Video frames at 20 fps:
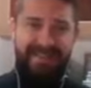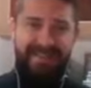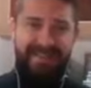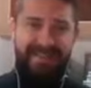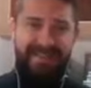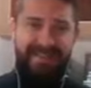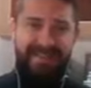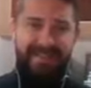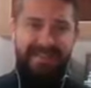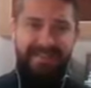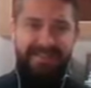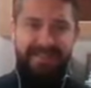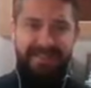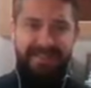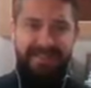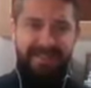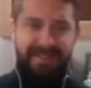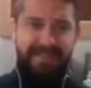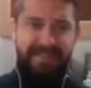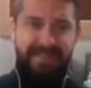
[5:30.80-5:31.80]

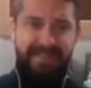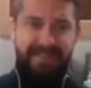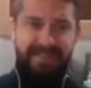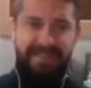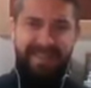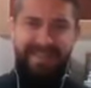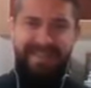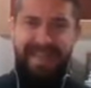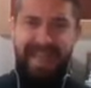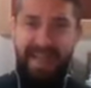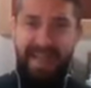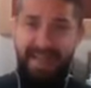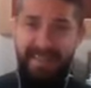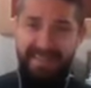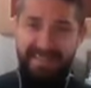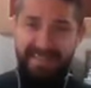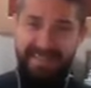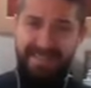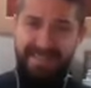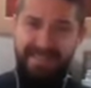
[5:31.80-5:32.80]

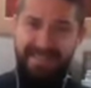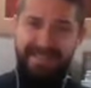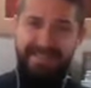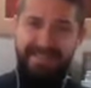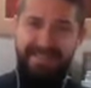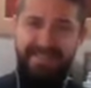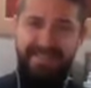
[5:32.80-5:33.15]
[no speech]